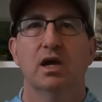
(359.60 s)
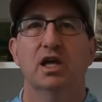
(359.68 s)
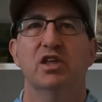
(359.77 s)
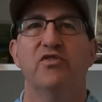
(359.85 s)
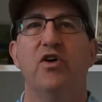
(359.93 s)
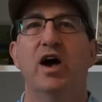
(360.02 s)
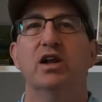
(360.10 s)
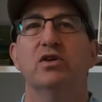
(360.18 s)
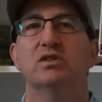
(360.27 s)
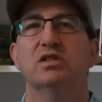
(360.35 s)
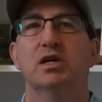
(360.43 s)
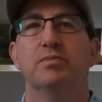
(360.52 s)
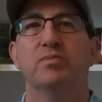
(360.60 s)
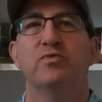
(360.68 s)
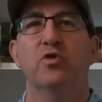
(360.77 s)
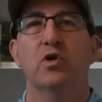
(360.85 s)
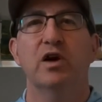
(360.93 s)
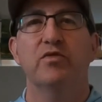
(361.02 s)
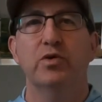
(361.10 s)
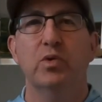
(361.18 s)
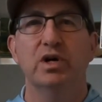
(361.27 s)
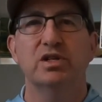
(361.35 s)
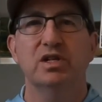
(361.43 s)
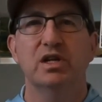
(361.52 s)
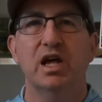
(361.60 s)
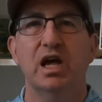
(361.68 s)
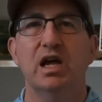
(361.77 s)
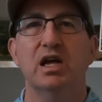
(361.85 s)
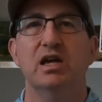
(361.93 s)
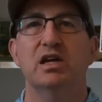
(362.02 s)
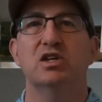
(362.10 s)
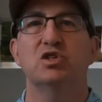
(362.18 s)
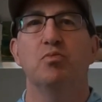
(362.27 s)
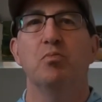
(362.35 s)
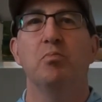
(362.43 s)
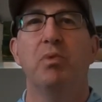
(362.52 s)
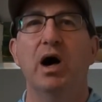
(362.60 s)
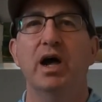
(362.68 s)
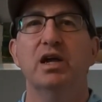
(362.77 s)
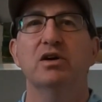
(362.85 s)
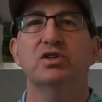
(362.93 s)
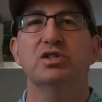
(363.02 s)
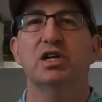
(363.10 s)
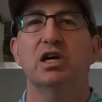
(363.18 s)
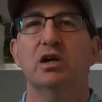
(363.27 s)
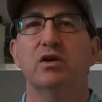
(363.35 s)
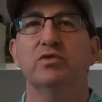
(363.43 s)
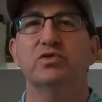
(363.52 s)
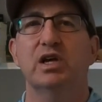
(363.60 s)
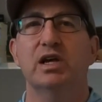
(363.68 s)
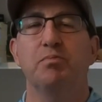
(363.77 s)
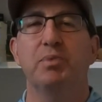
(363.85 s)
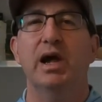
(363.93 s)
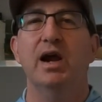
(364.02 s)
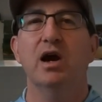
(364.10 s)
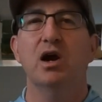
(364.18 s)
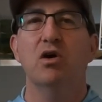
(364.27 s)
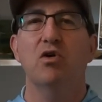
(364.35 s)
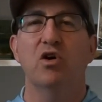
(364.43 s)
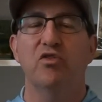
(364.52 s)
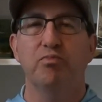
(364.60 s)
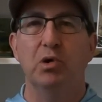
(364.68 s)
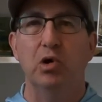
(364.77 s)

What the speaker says: And the final tip for everyone today is buy yourselves a pair of